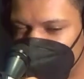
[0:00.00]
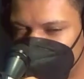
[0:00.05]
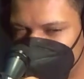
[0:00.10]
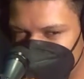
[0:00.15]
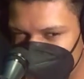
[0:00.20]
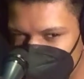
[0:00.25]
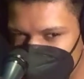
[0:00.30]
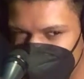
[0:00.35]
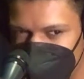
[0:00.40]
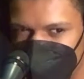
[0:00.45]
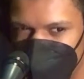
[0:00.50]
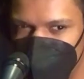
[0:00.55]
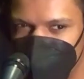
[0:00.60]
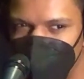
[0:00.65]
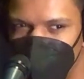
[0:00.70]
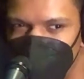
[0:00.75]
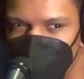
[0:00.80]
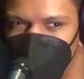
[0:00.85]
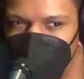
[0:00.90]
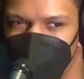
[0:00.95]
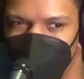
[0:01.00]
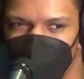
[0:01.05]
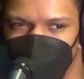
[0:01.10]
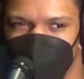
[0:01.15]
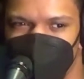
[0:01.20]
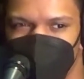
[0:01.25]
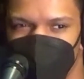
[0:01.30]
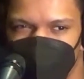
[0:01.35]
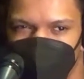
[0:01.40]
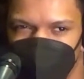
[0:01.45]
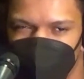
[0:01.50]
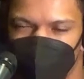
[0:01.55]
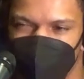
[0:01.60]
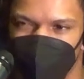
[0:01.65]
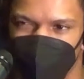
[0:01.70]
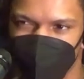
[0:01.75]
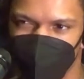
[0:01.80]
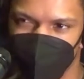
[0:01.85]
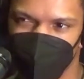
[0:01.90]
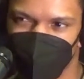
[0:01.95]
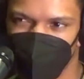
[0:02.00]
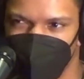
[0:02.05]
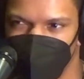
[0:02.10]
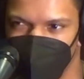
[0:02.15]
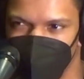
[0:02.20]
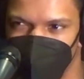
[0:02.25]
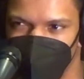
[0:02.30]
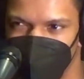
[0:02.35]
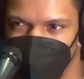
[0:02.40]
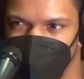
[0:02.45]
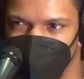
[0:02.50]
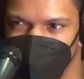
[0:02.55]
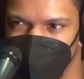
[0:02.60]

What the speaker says: into like the Seattle music scene though really late though,